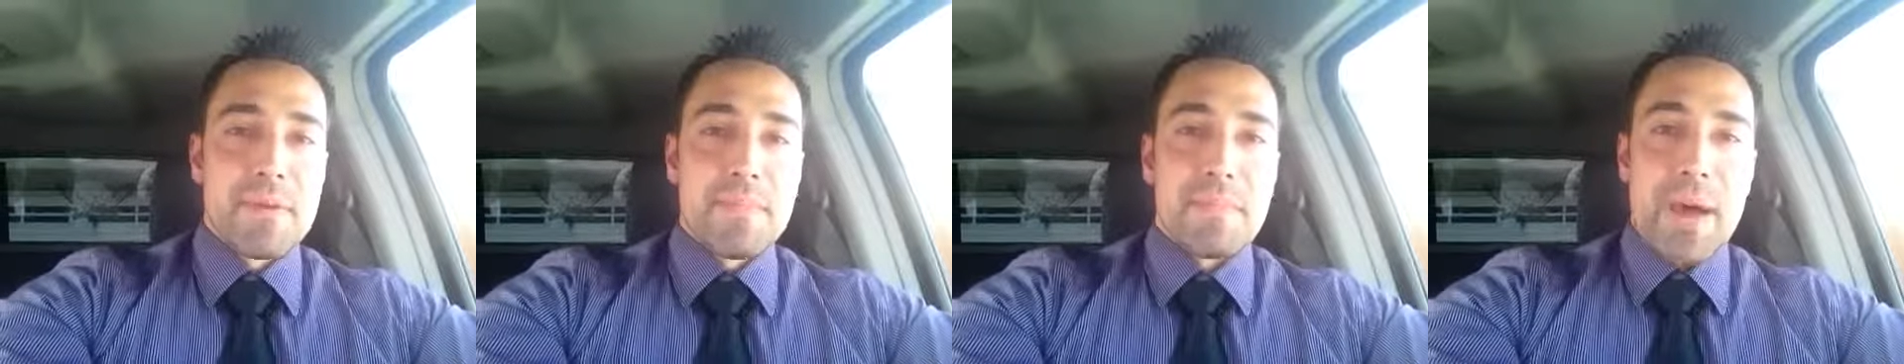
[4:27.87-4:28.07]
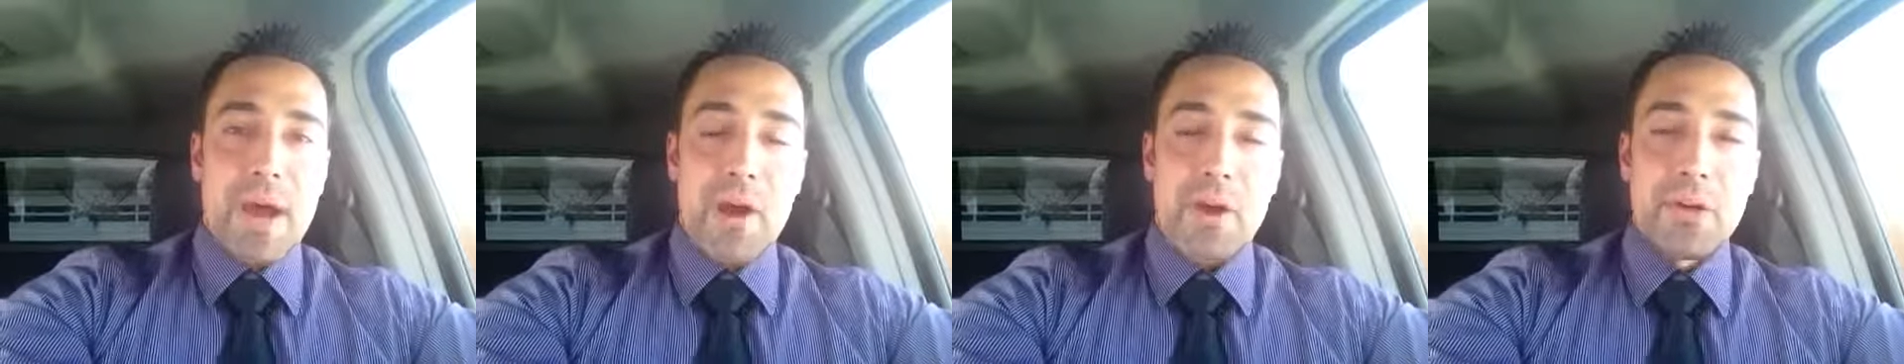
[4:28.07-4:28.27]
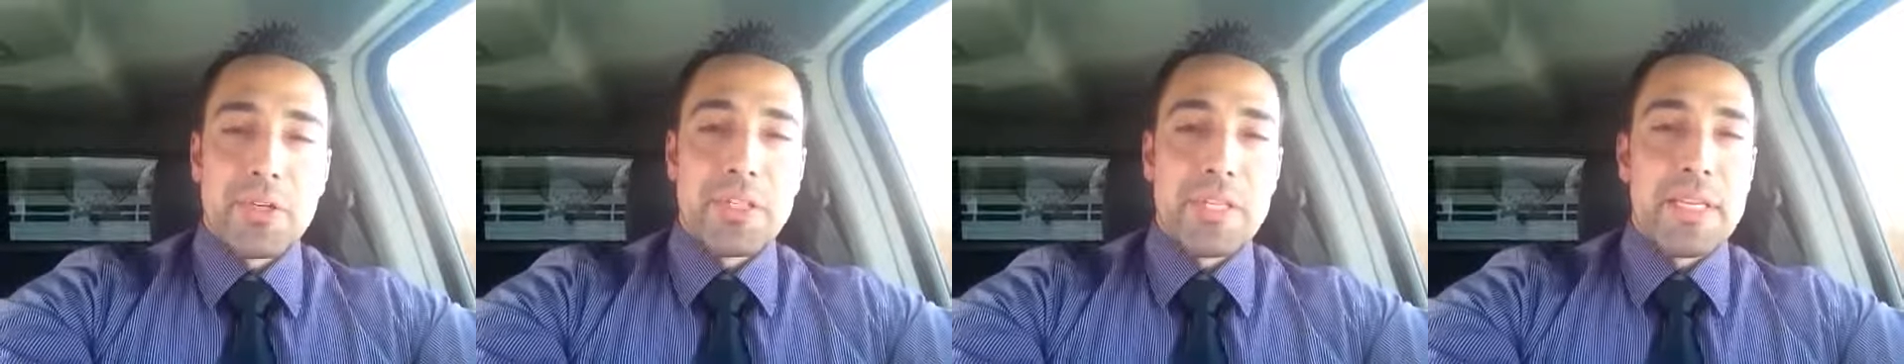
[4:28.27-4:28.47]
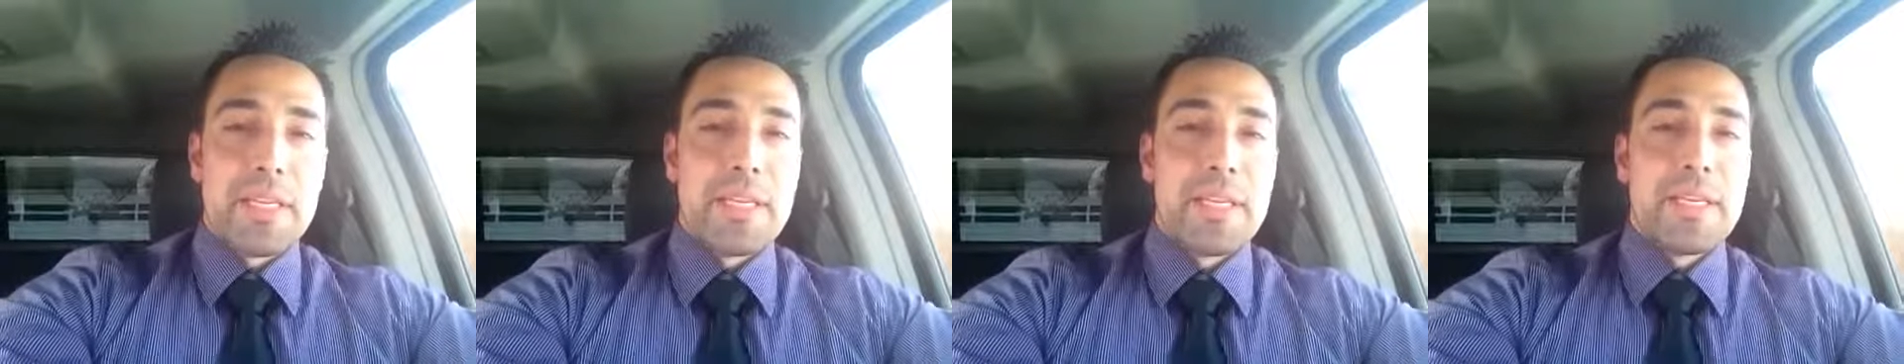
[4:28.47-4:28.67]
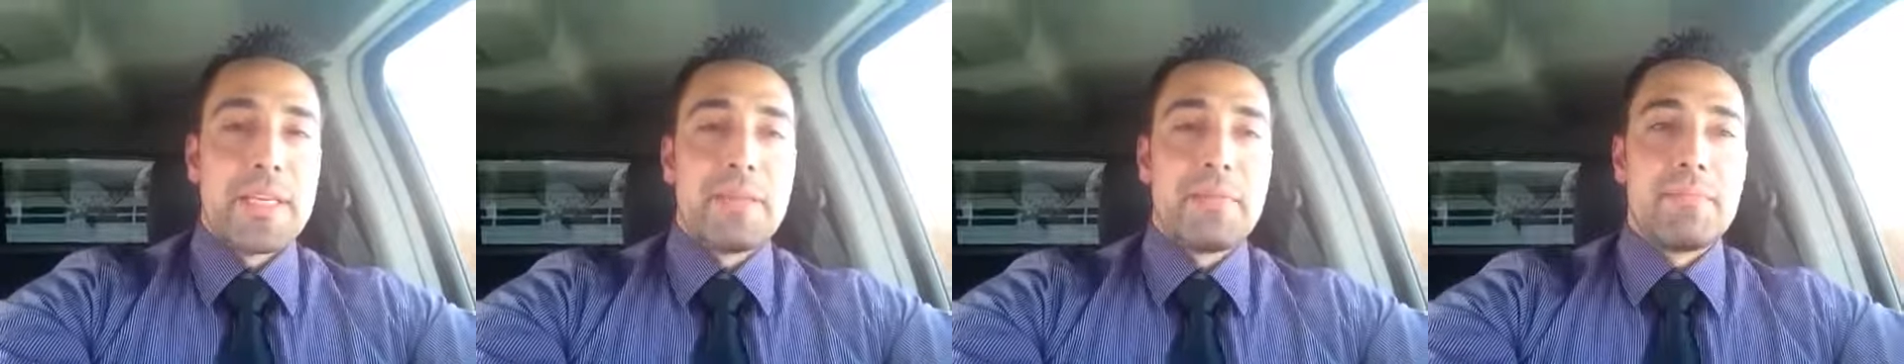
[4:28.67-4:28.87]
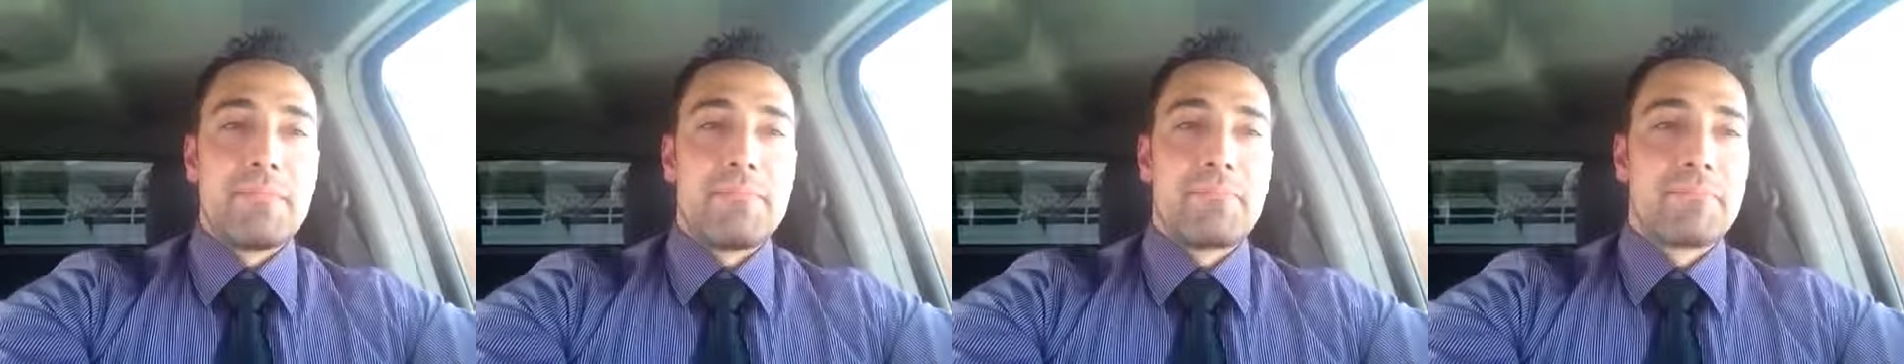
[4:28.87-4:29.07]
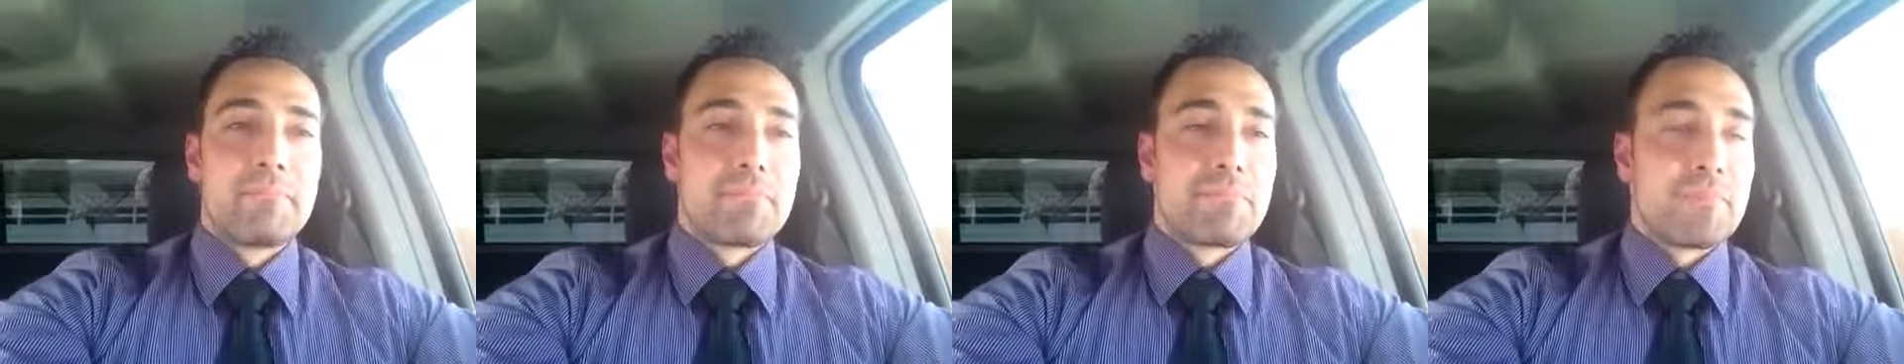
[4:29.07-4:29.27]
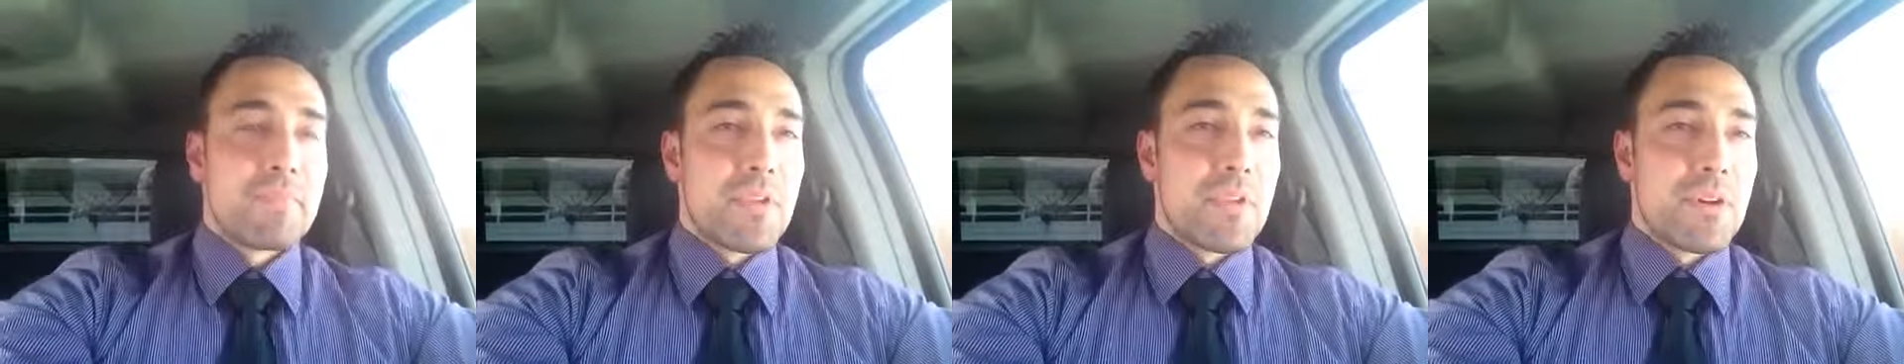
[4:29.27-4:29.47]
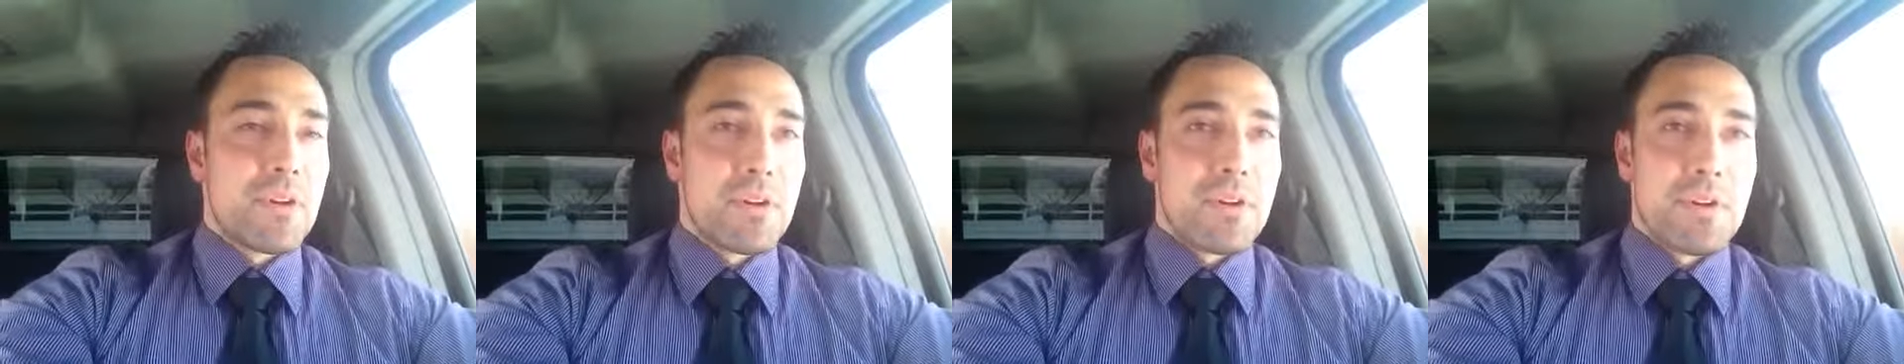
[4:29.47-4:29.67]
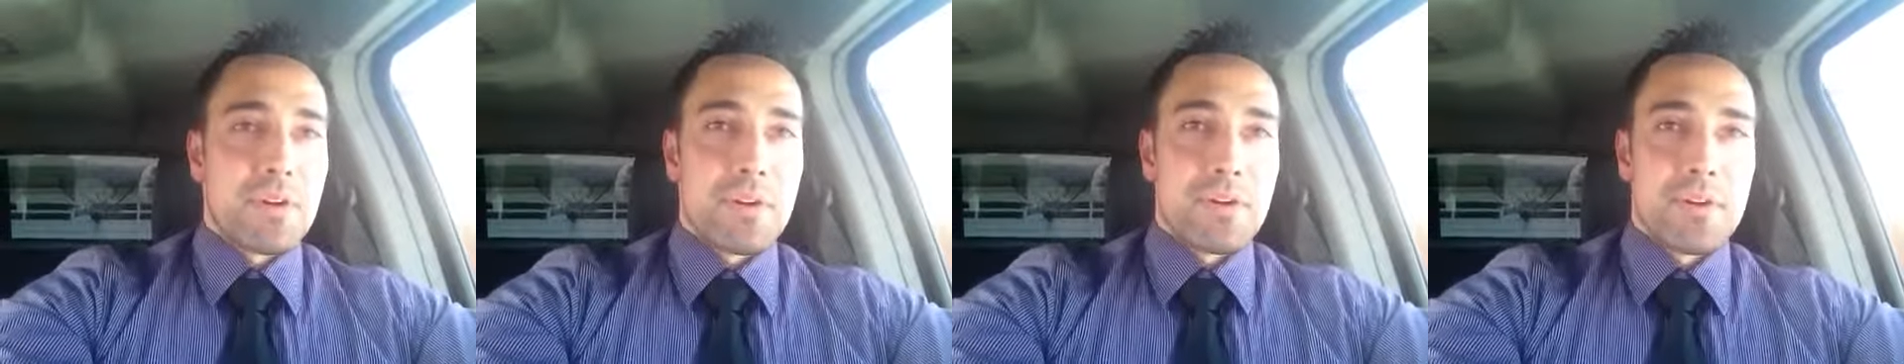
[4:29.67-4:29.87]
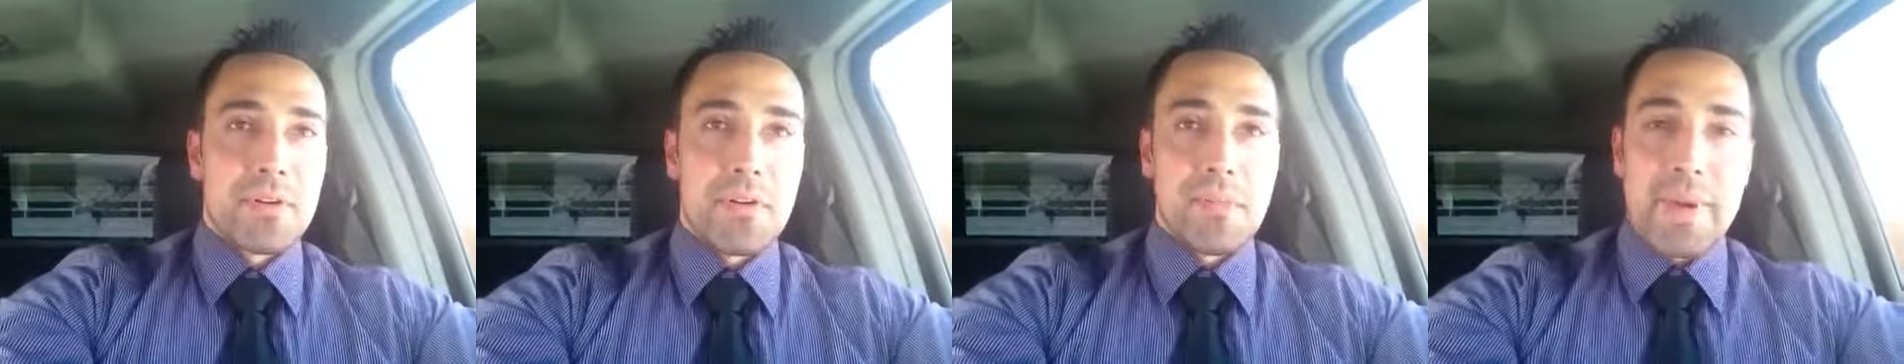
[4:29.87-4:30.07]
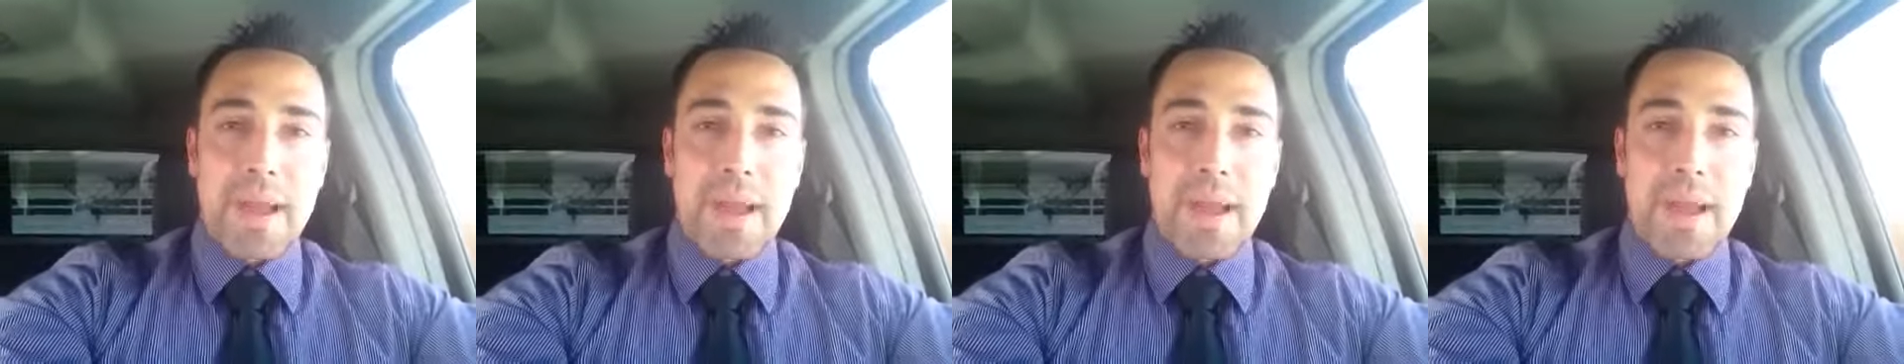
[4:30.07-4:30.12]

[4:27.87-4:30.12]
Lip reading: power team, your